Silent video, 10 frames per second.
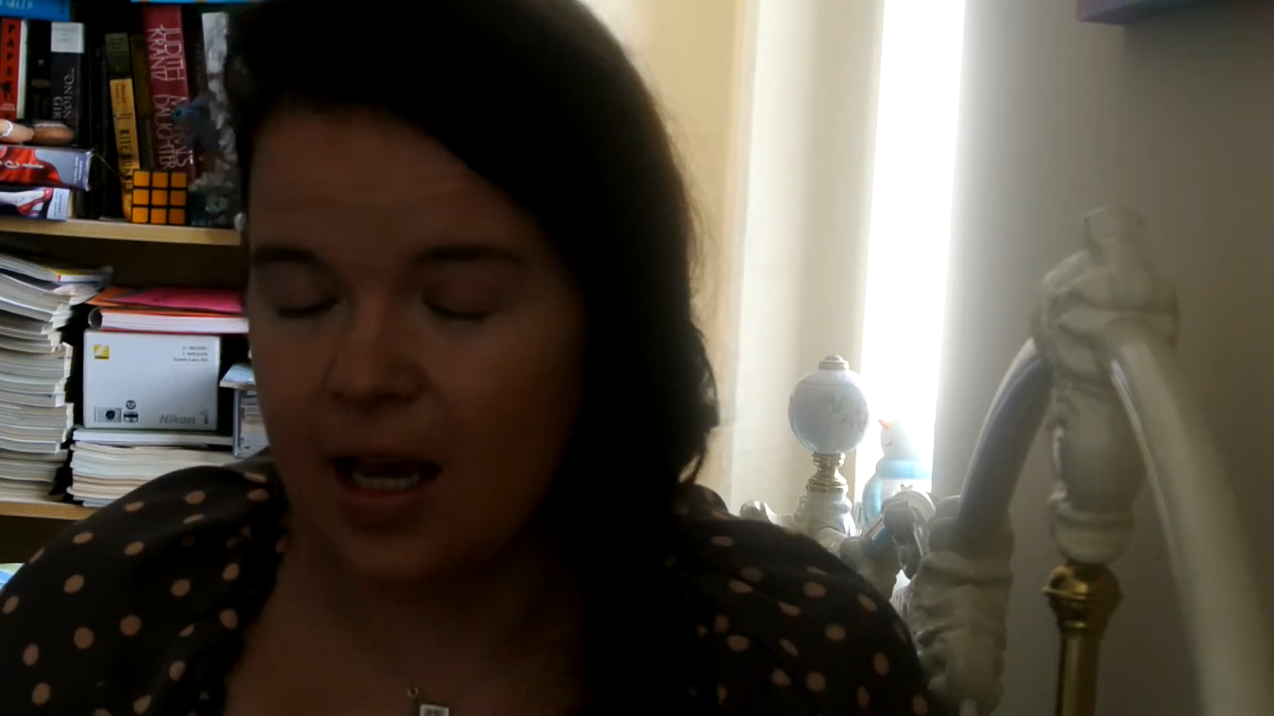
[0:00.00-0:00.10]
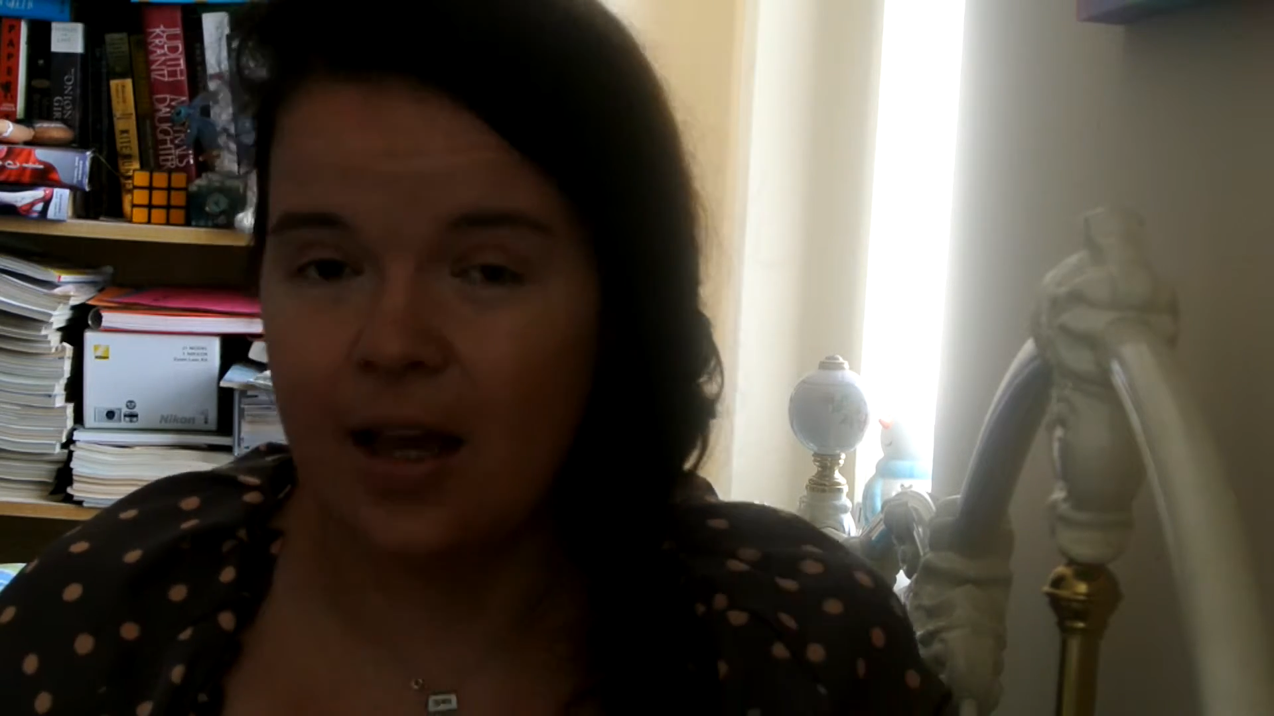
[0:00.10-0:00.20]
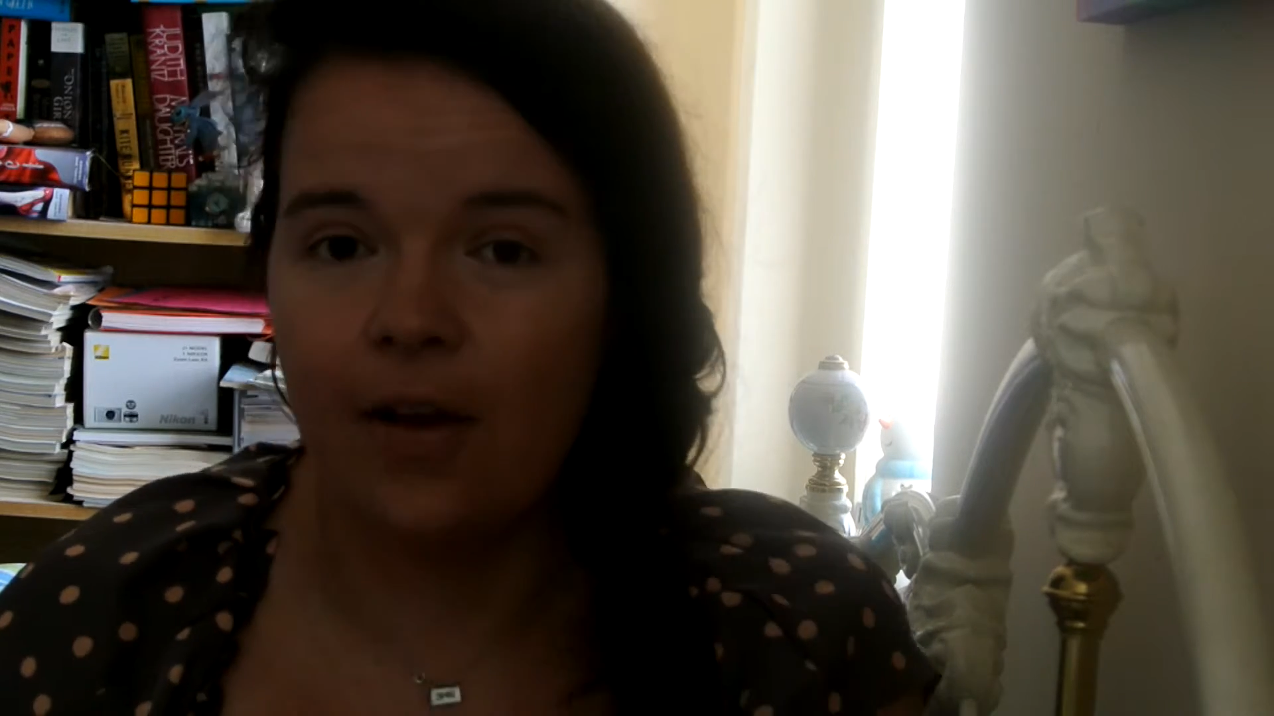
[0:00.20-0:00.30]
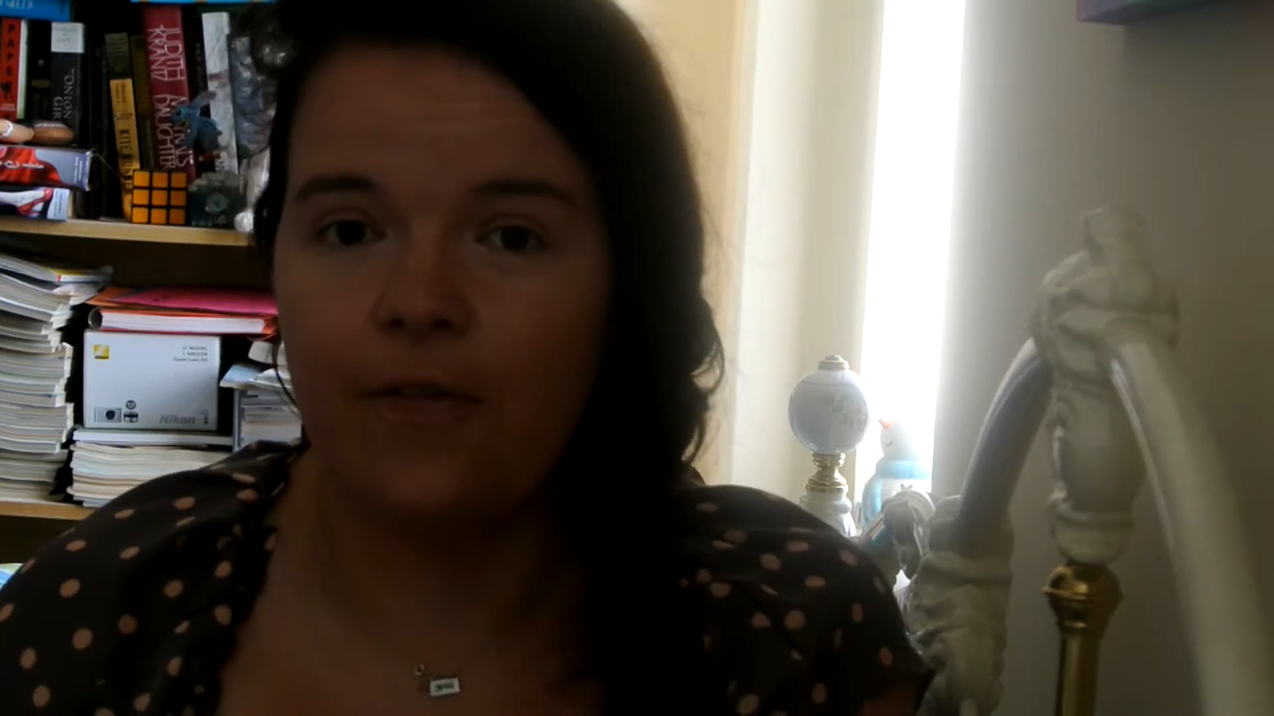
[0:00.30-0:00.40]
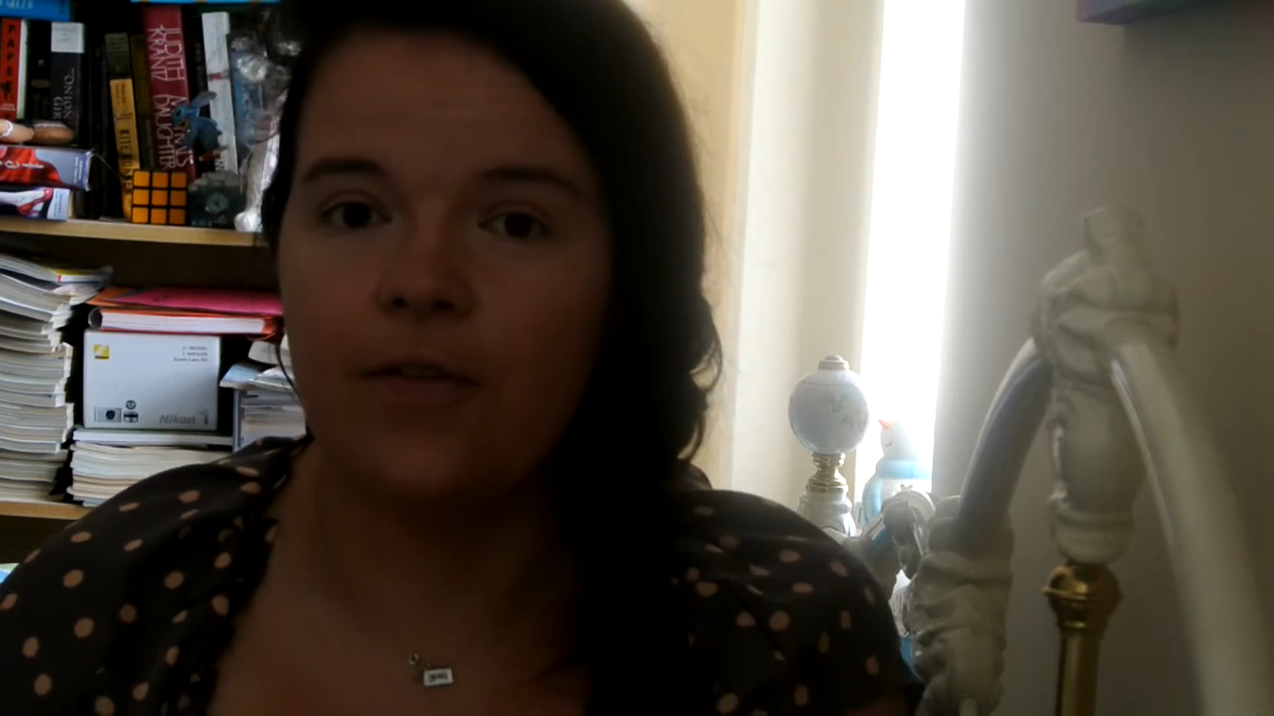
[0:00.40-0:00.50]

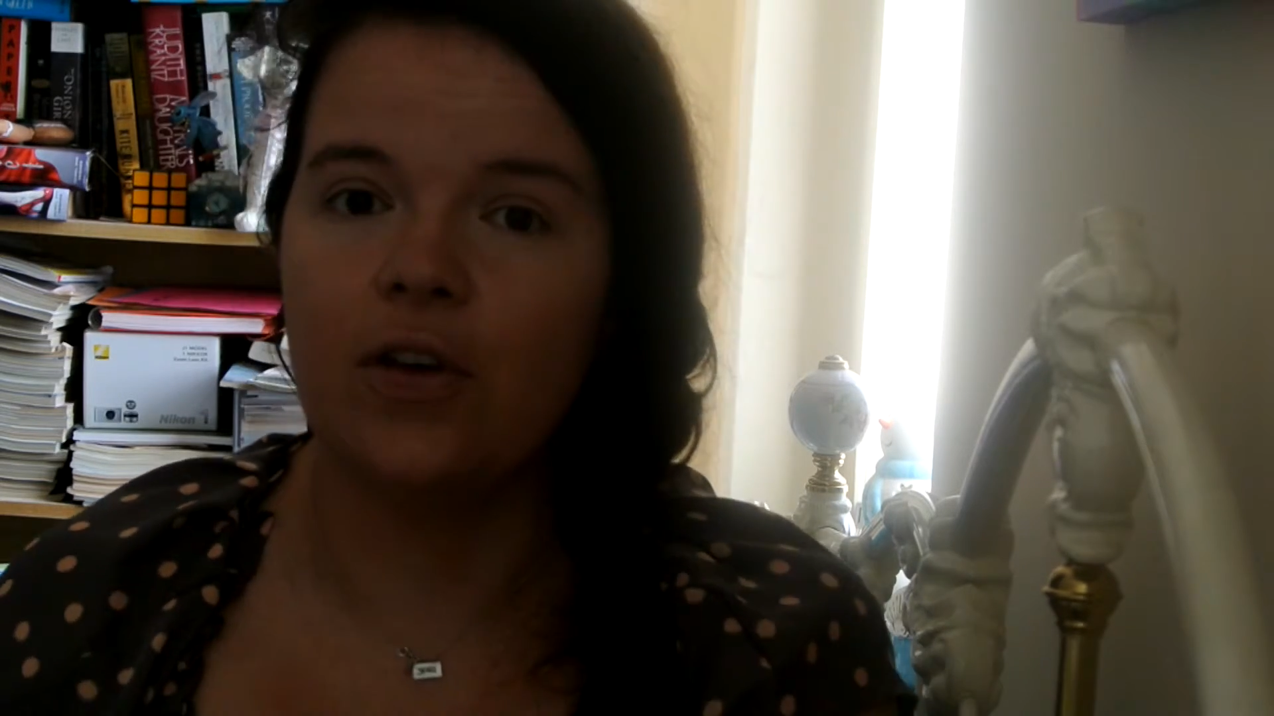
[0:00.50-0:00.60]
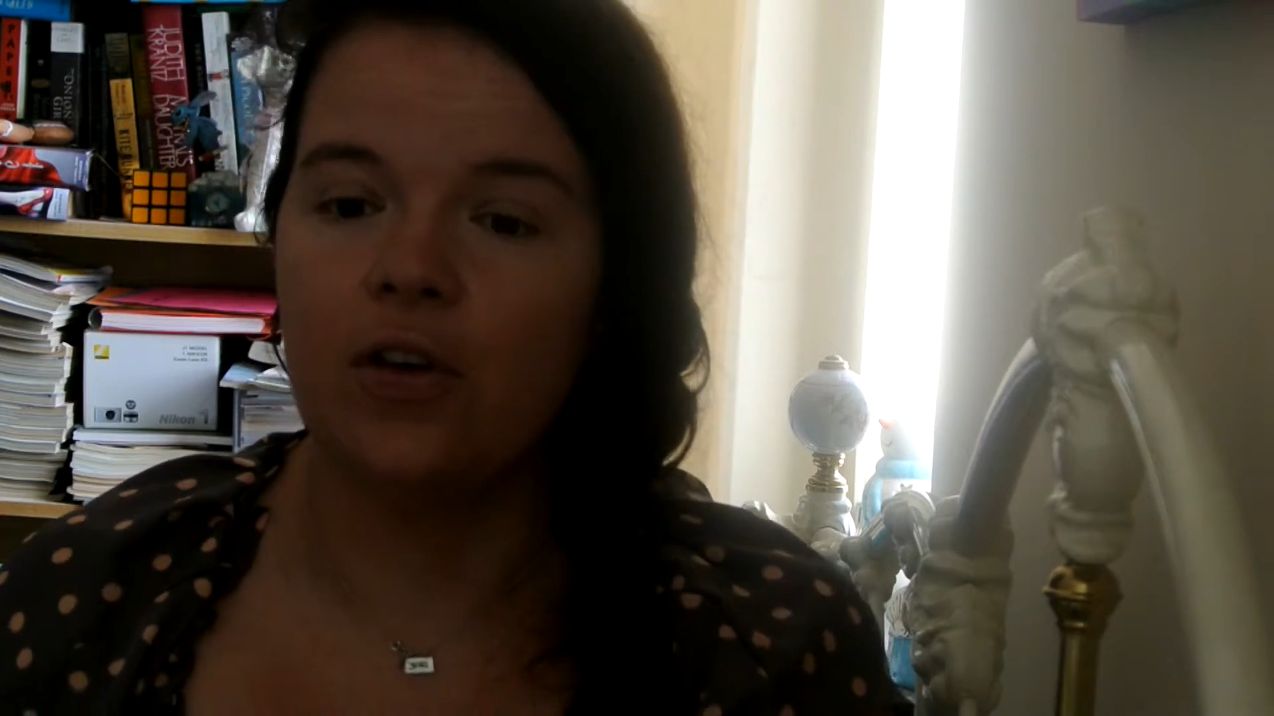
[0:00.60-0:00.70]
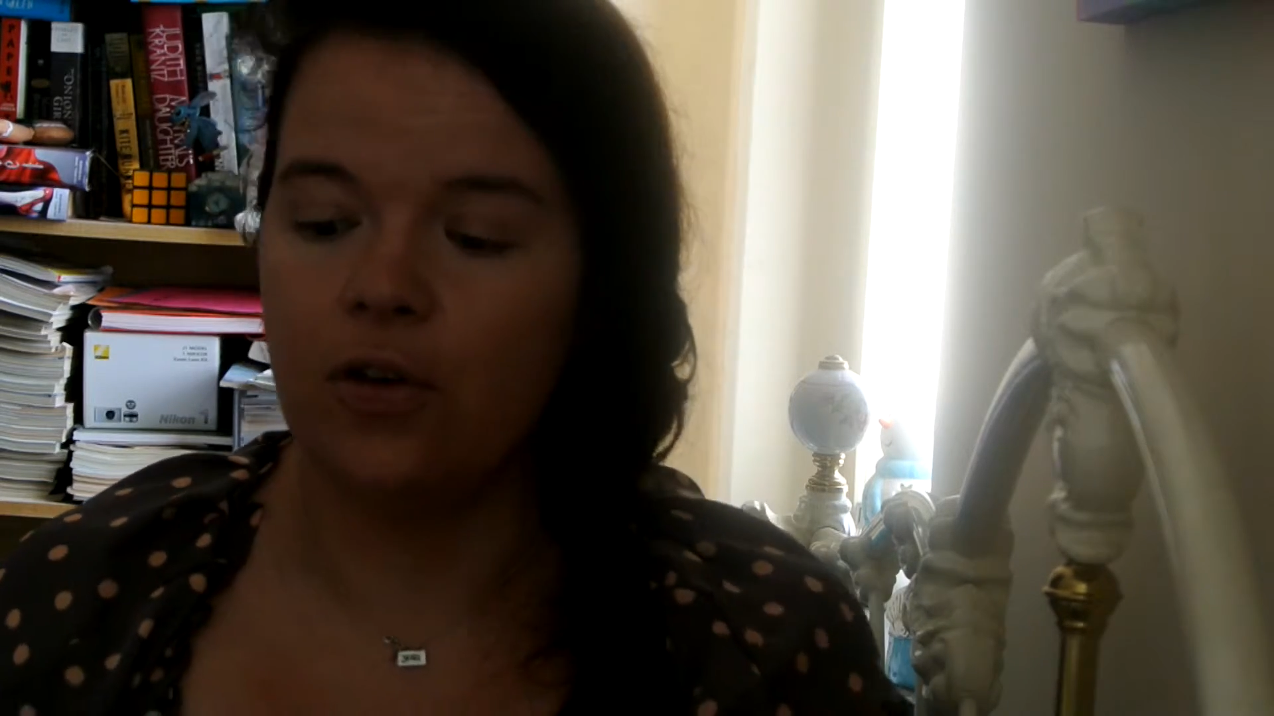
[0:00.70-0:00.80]
if